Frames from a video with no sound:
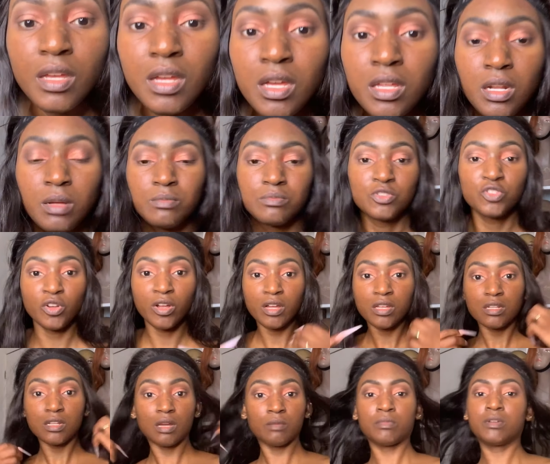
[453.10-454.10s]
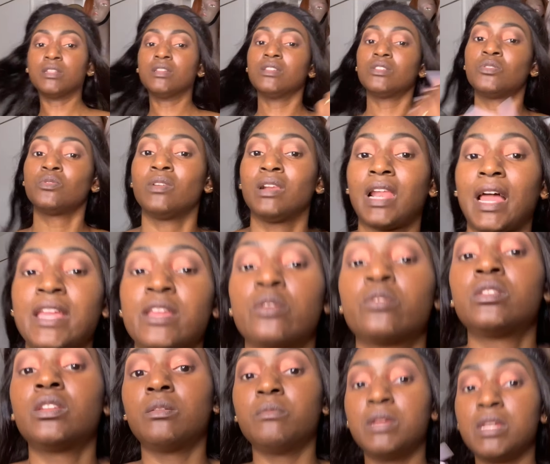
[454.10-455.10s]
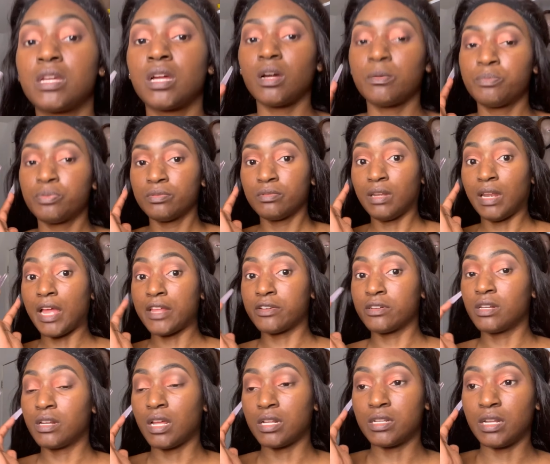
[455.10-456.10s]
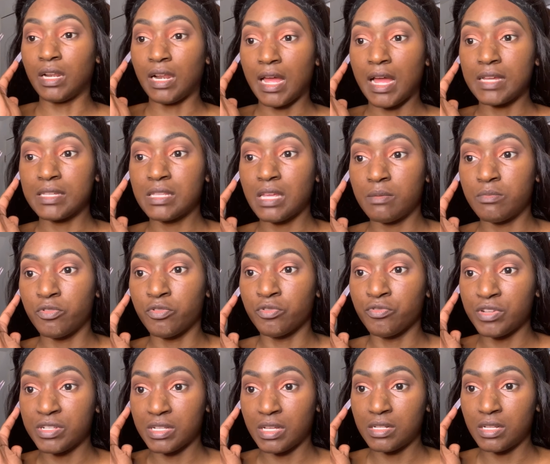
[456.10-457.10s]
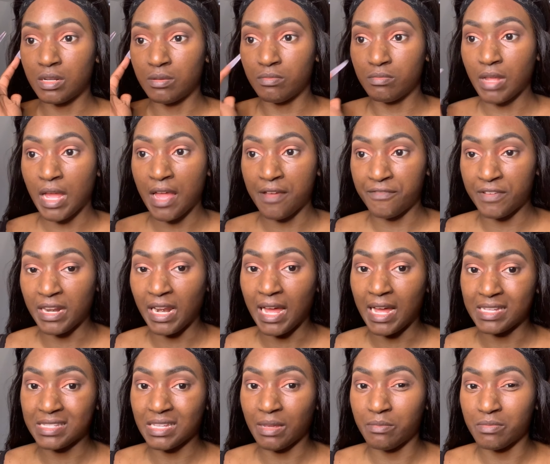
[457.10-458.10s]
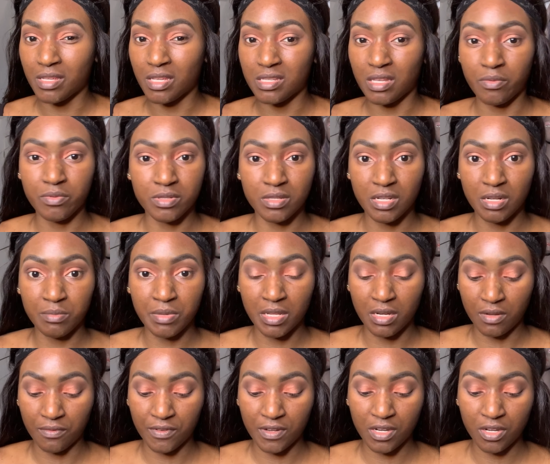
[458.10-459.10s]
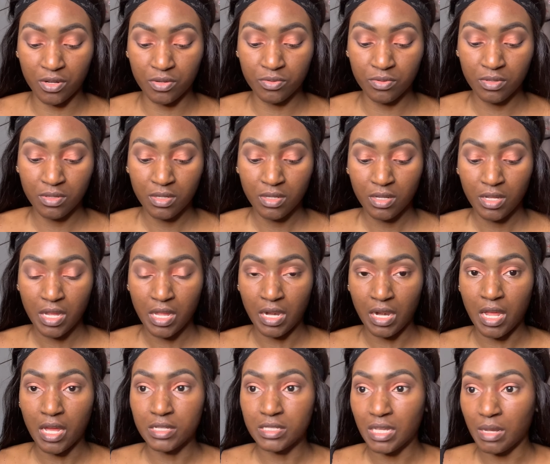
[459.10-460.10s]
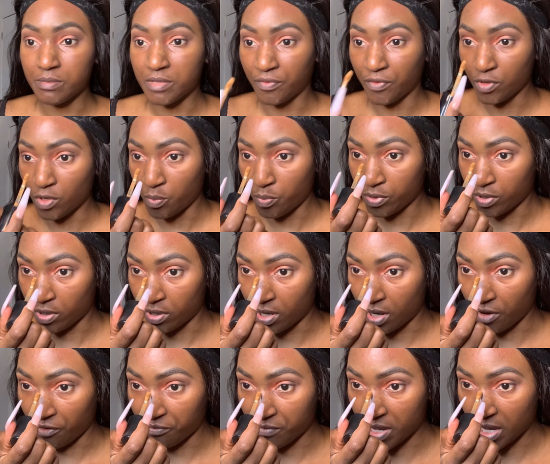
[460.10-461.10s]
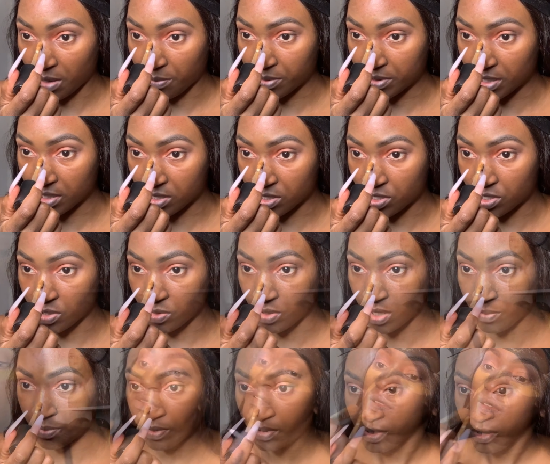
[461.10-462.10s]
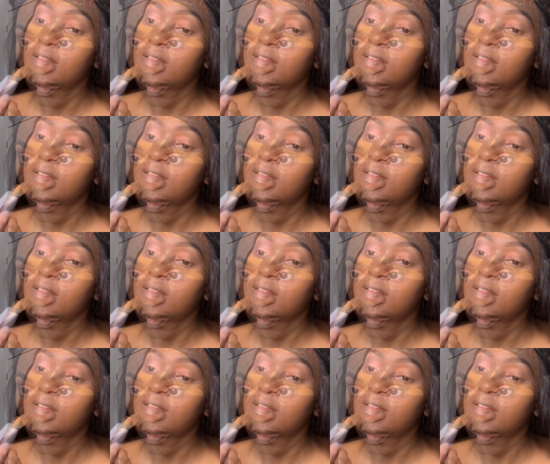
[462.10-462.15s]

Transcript: And I'm gonna do light on the makeup, lighter than I did last time. The only reason I did heavy last time is because I was gonna be in the video. And a lot of times if you don't put on enough makeup, it doesn't show up.